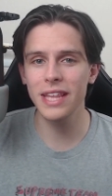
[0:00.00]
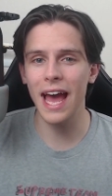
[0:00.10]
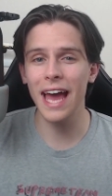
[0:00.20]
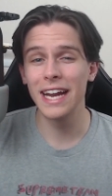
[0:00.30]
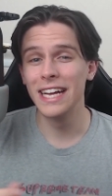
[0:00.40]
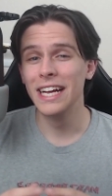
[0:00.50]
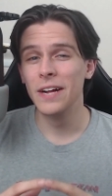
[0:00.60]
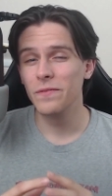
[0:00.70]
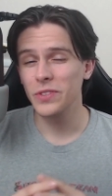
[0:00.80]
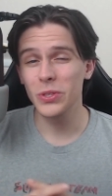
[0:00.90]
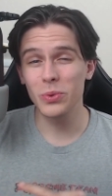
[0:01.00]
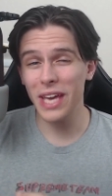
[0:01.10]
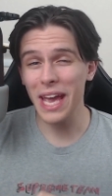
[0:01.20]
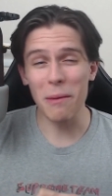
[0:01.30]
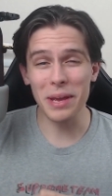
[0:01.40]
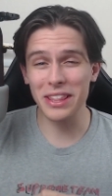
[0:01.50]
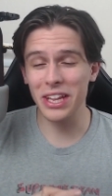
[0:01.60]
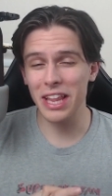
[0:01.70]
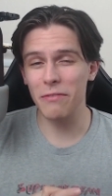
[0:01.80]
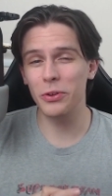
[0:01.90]
that, you can't make the
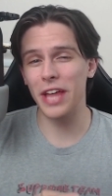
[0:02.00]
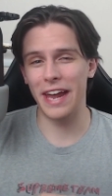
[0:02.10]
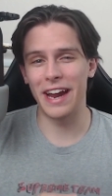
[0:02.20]
level that